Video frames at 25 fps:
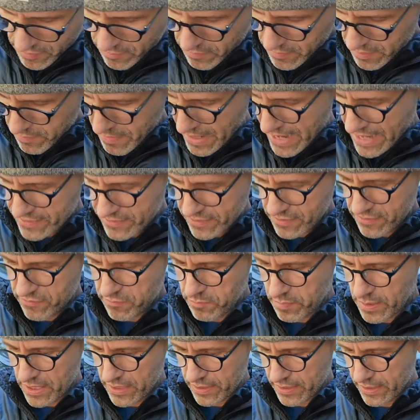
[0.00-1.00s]
the massive
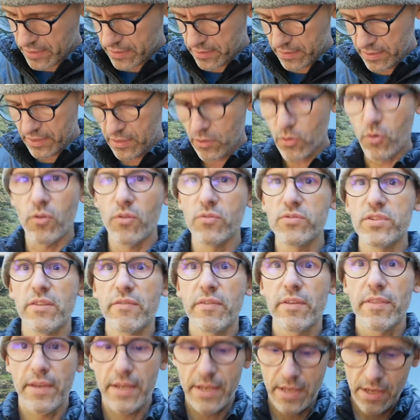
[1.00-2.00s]
pocket that holds
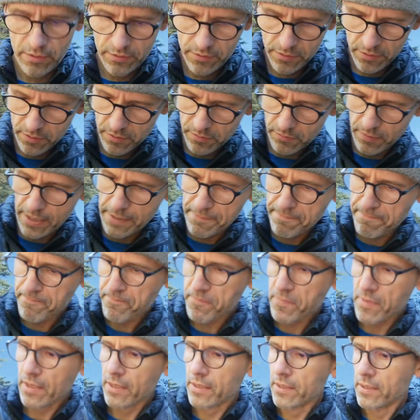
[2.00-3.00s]
everything else, right?
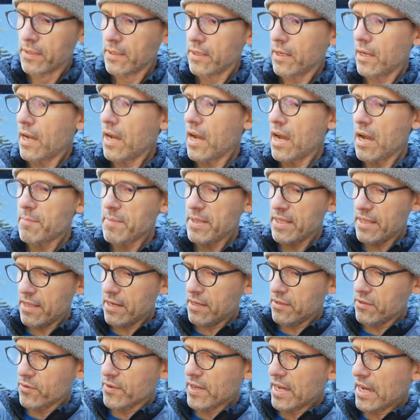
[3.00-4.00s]
And then
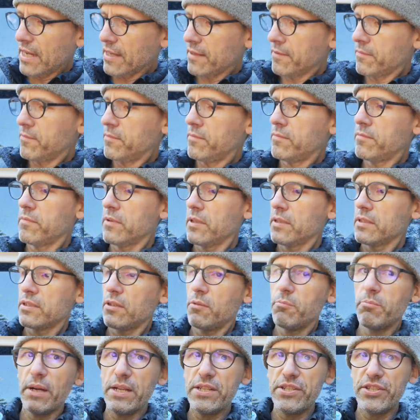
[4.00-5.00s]
you've got a little
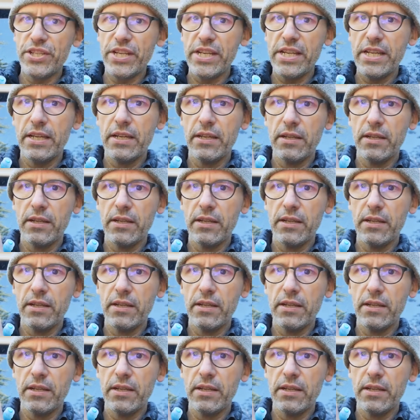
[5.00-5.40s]
bungee